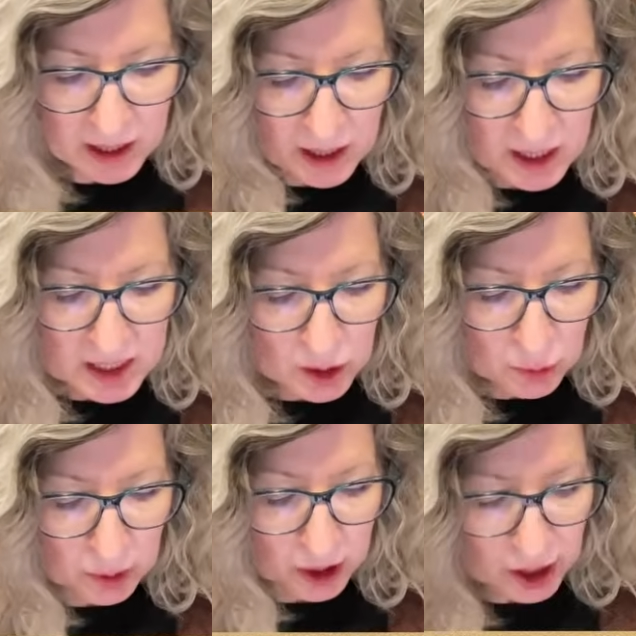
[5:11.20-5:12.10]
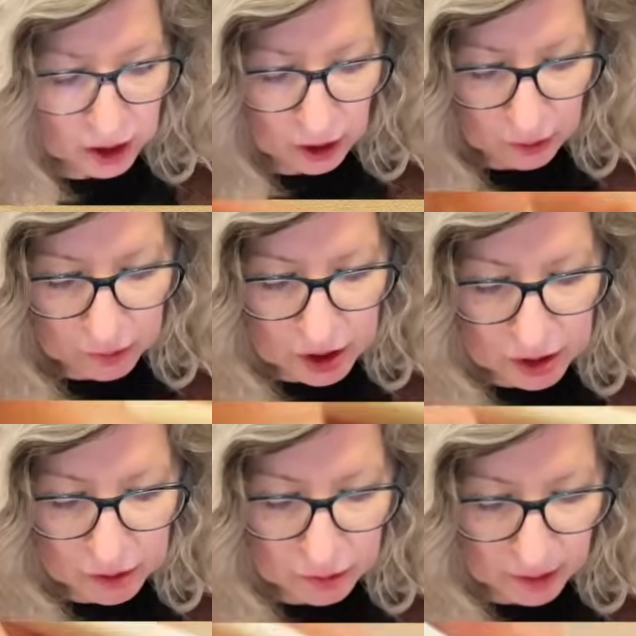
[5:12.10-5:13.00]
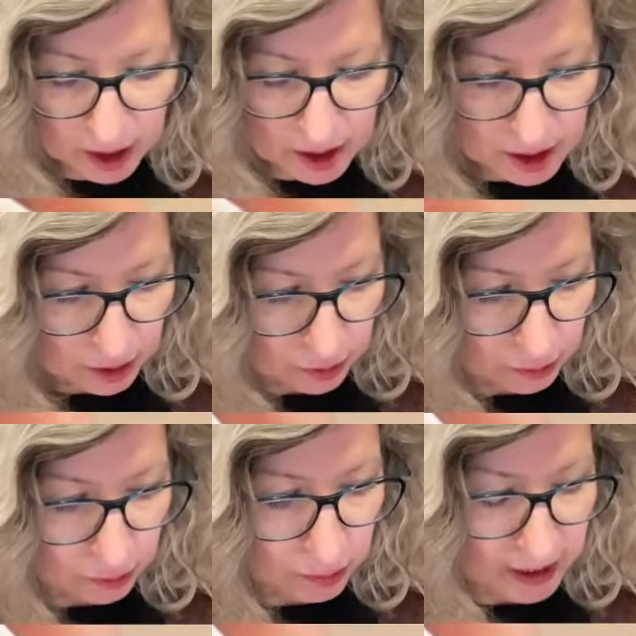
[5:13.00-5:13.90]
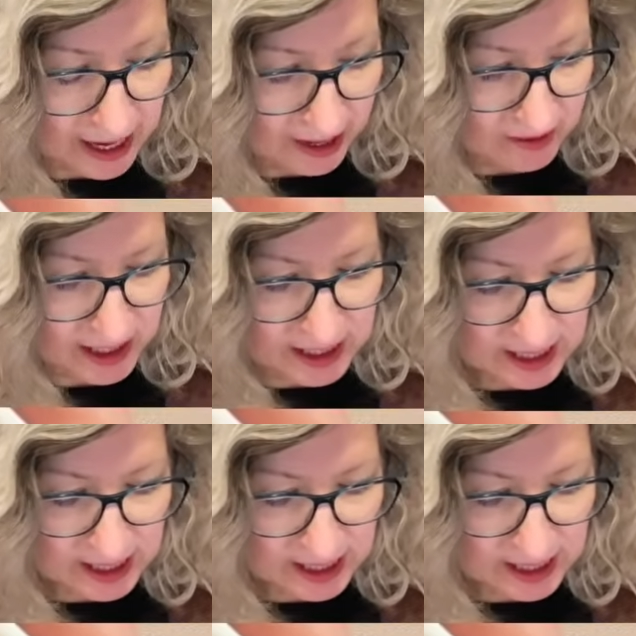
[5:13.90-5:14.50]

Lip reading: So we're going to go to a new canvas.